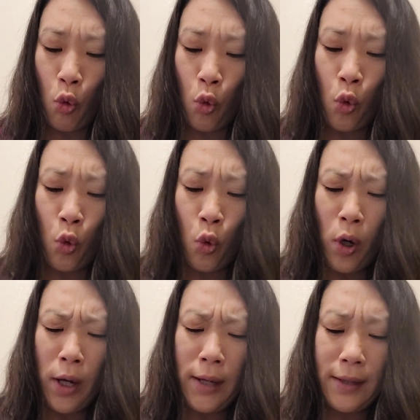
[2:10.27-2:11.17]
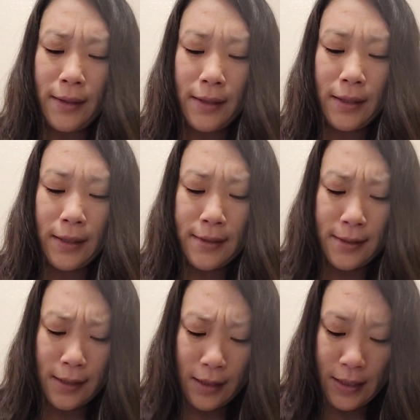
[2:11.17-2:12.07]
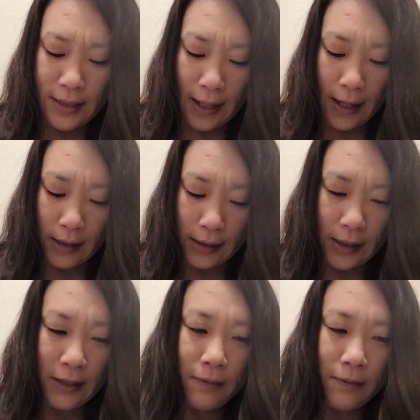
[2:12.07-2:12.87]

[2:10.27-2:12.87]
what is it exactly